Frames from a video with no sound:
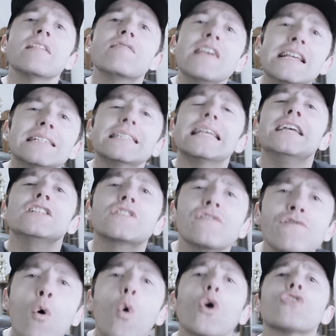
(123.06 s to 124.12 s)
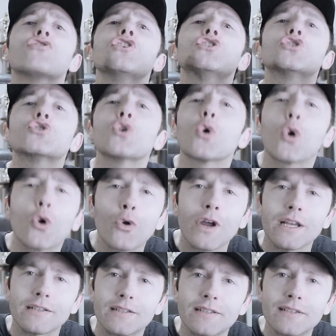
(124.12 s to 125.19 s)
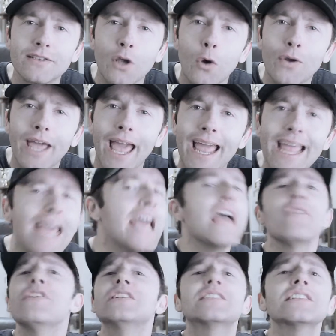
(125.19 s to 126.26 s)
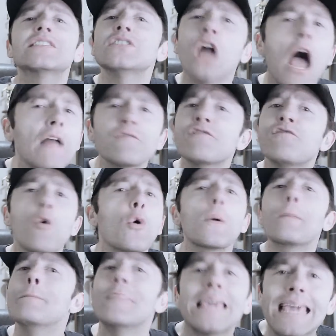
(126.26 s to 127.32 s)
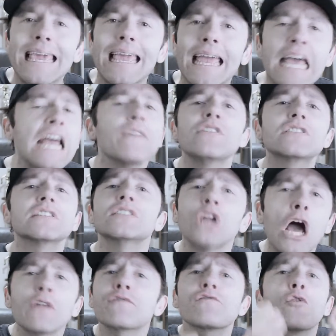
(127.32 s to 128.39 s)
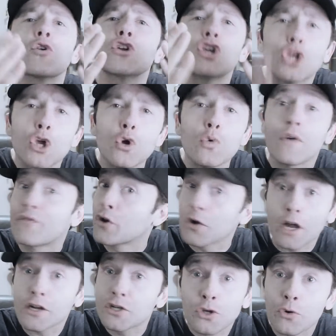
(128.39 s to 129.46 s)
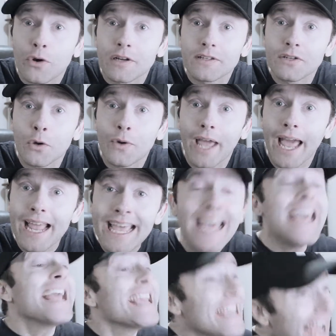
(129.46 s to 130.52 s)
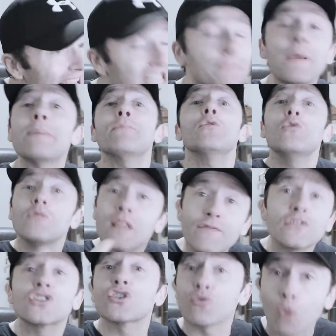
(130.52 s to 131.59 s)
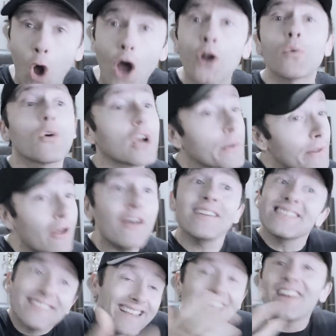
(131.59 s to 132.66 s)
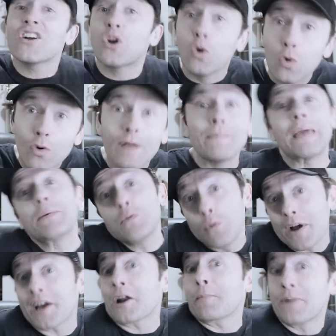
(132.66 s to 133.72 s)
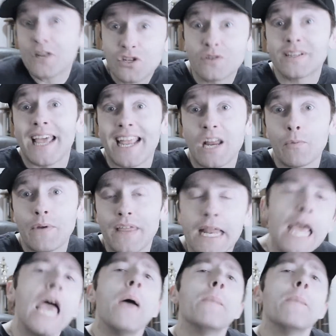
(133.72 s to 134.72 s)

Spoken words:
This is for the tourists, okay? This is not for me. This is not for you if you're not a tourist, okay? Yes, people who live in Toronto are gonna be, oh, this is kind of cool, and maybe we'll get our picture taken with it,